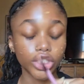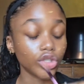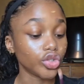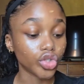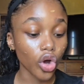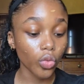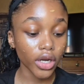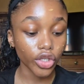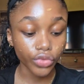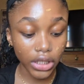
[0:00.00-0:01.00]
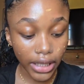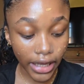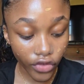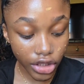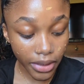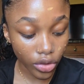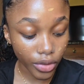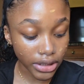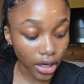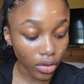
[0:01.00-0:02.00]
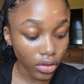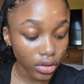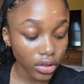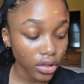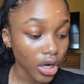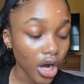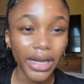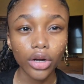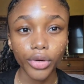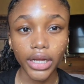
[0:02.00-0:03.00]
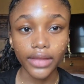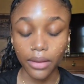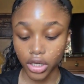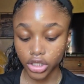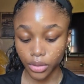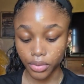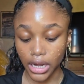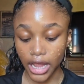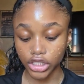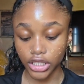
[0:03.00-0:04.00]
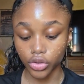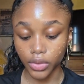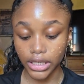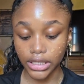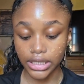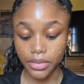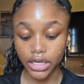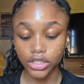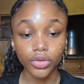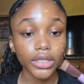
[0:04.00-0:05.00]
Because you don't want it, you really, like, if you're somebody who breaks out, and I don't break out that much, but I just, like, you don't want to get it contaminated.